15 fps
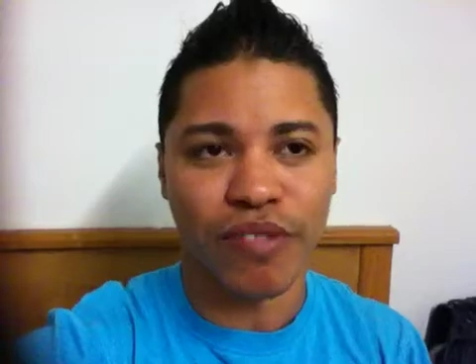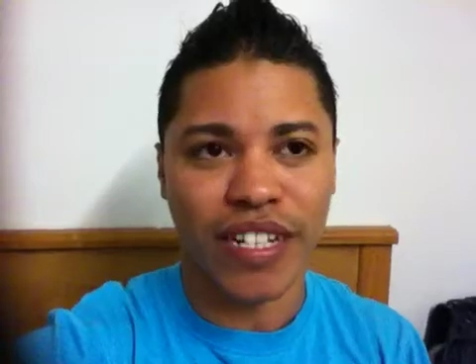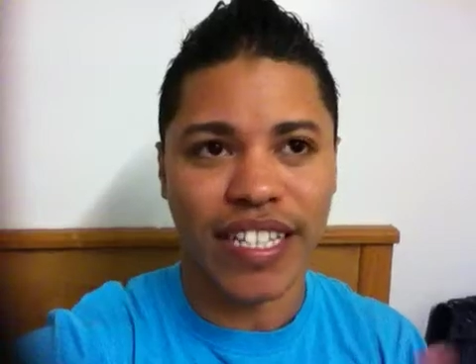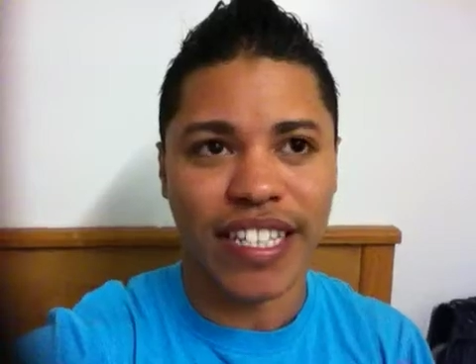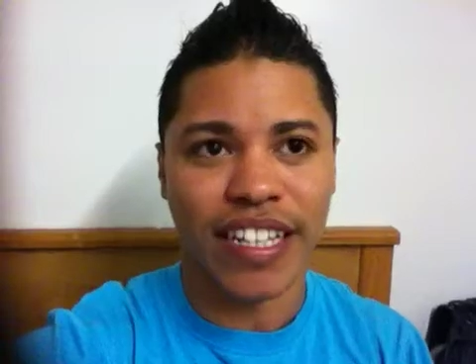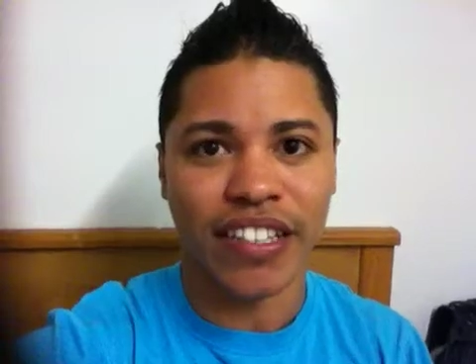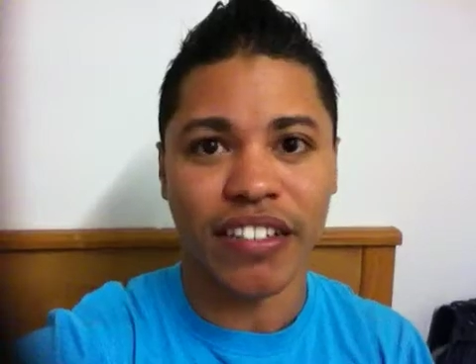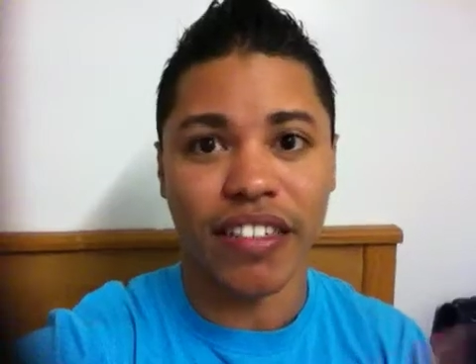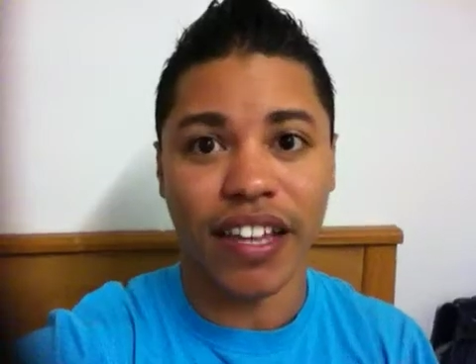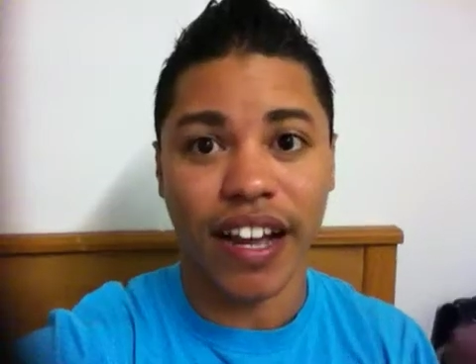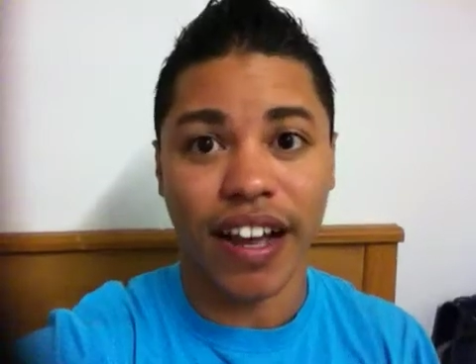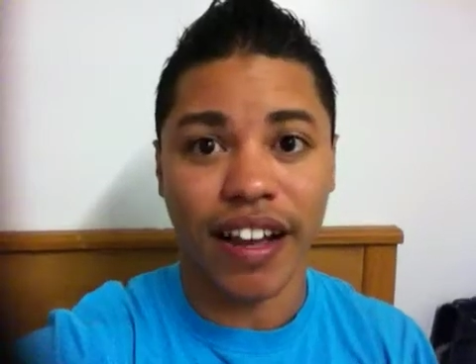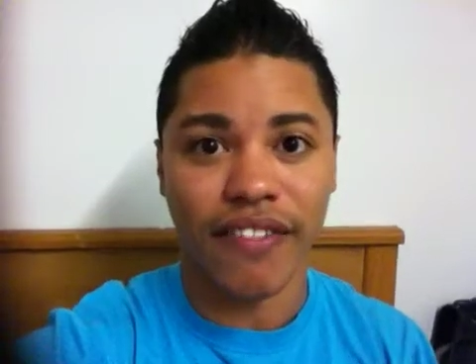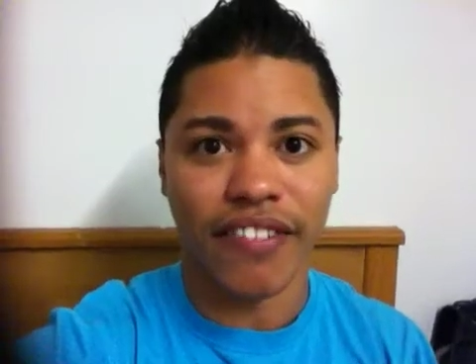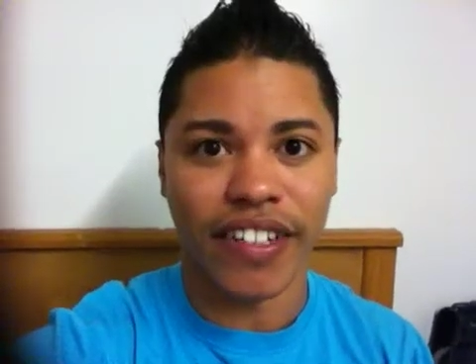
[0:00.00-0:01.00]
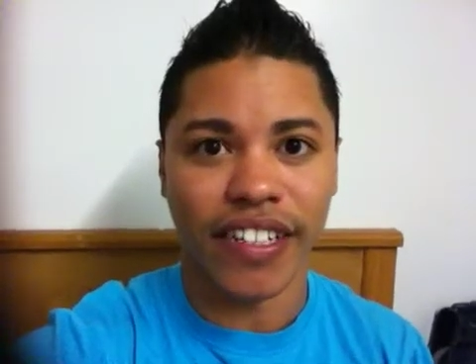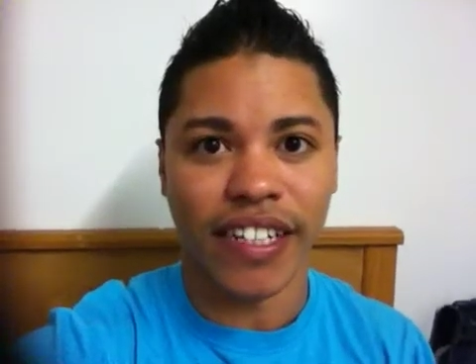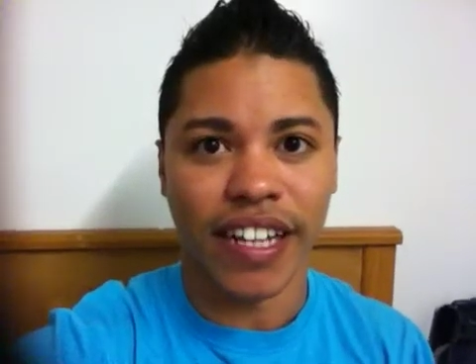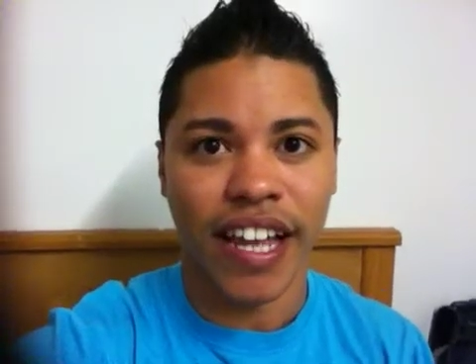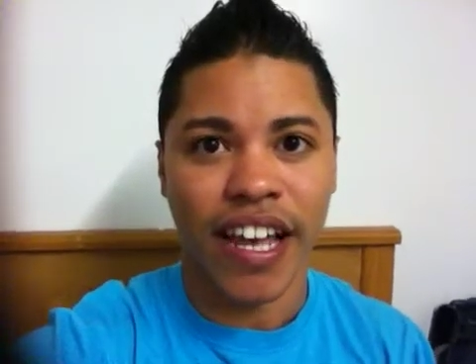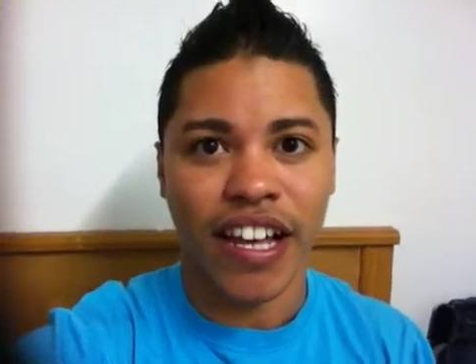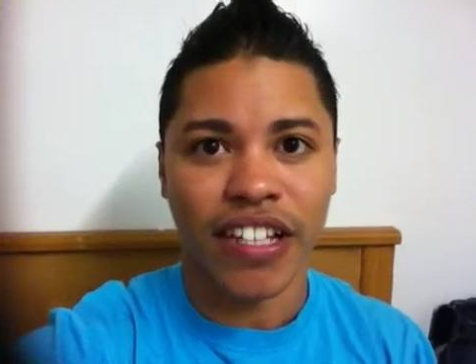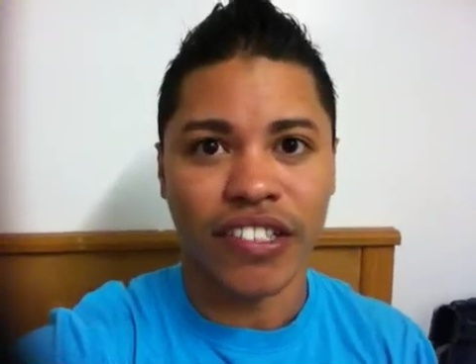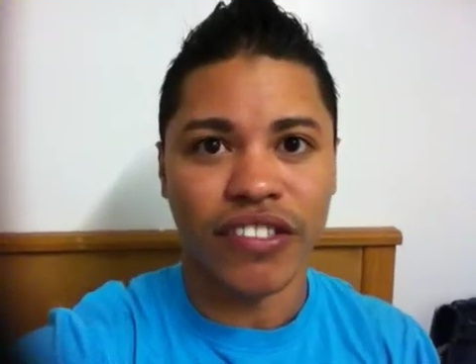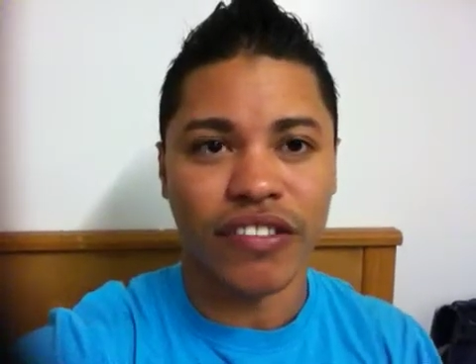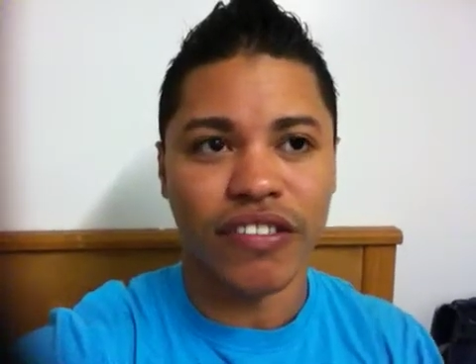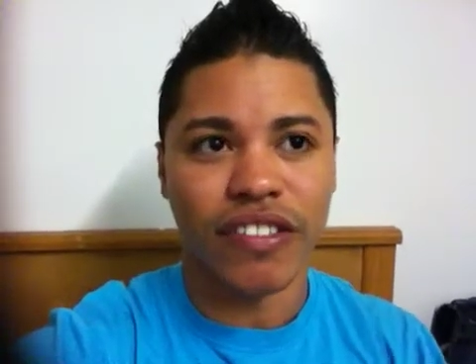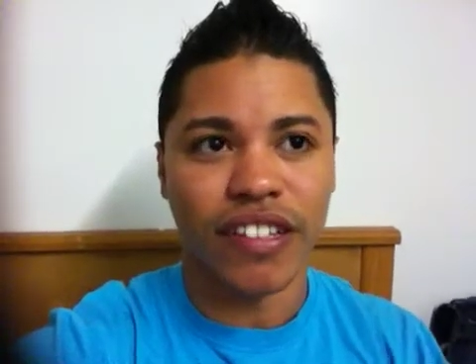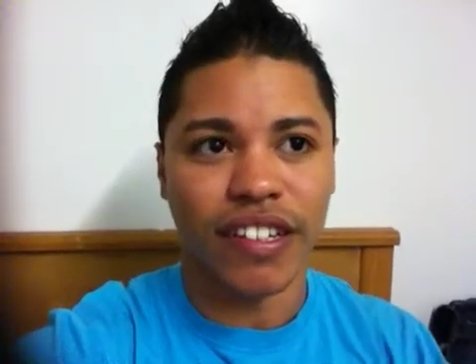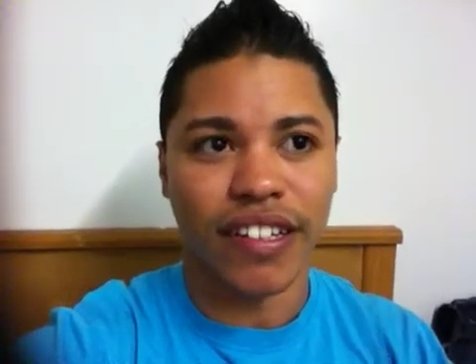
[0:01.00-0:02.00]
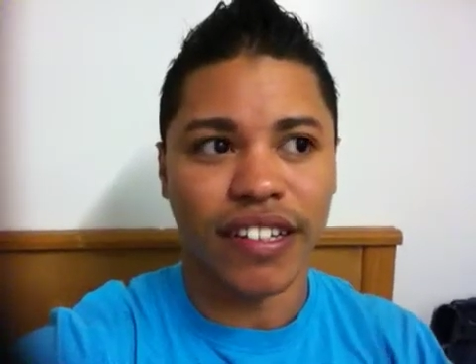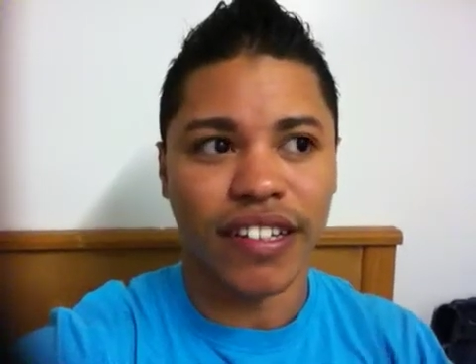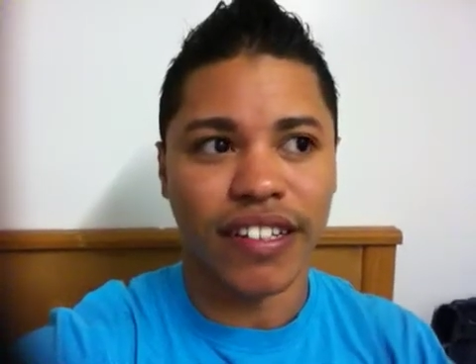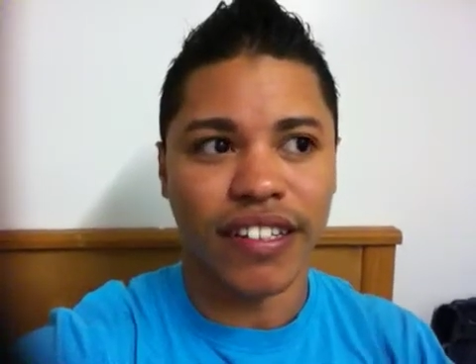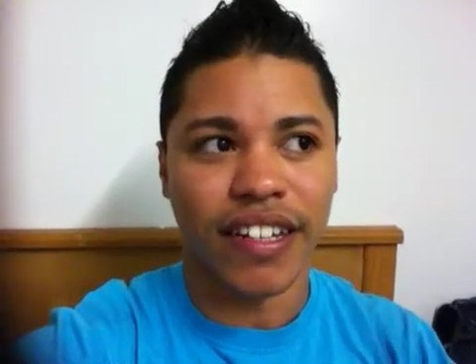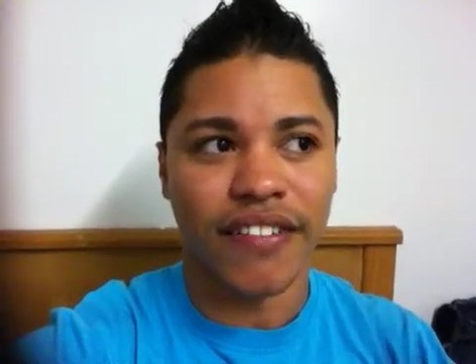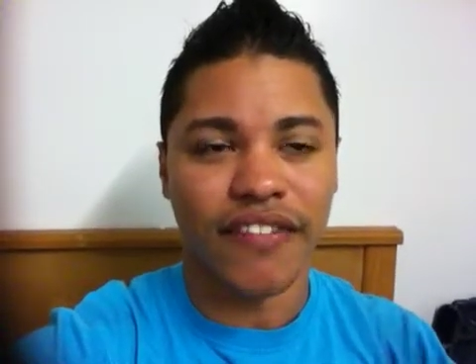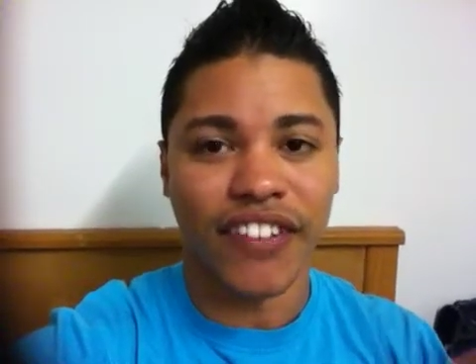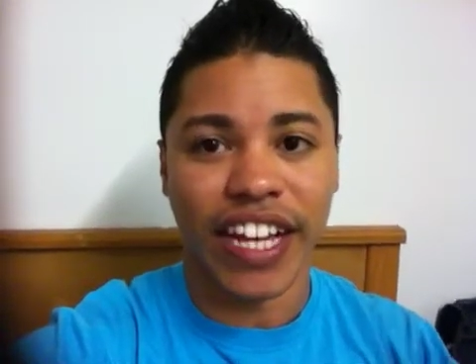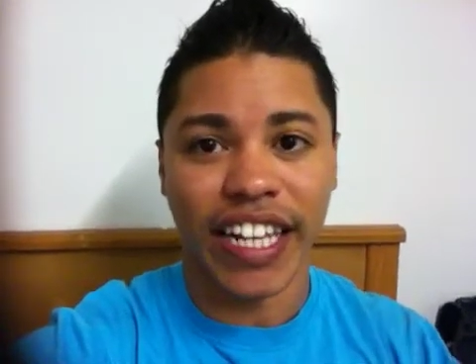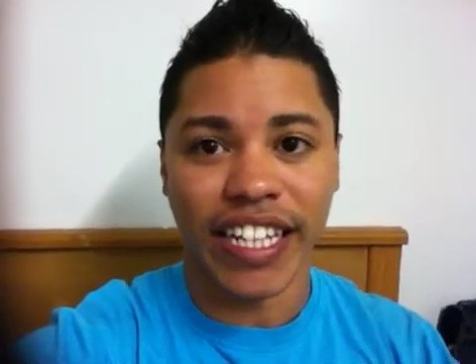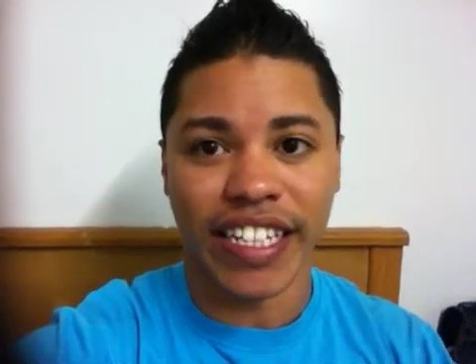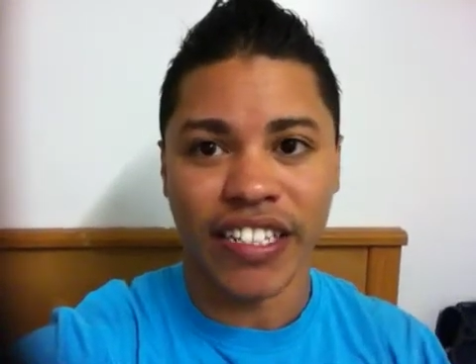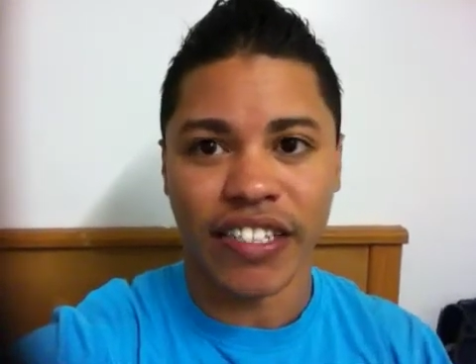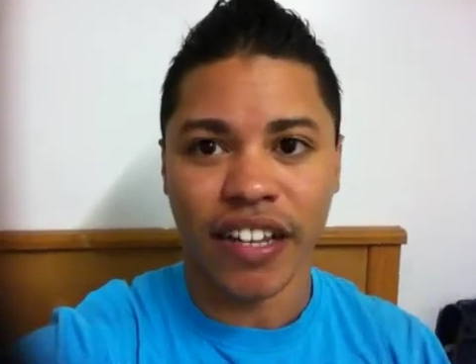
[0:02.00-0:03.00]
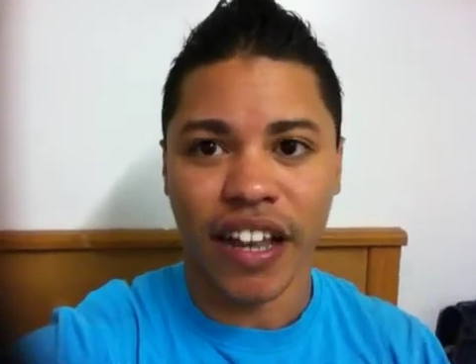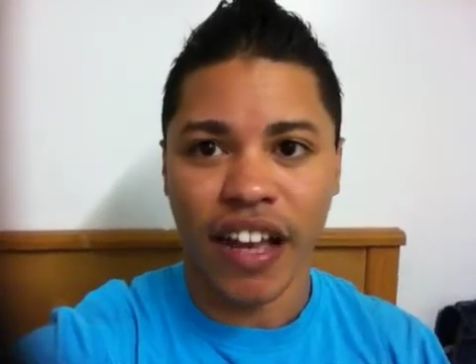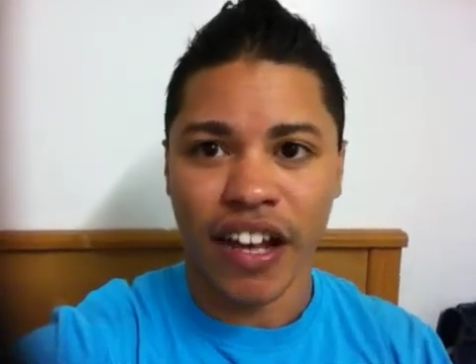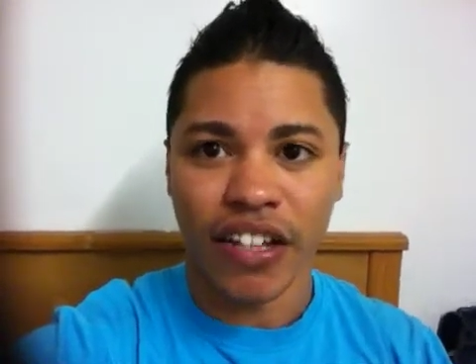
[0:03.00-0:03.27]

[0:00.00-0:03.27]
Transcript: present to the coven, to the village,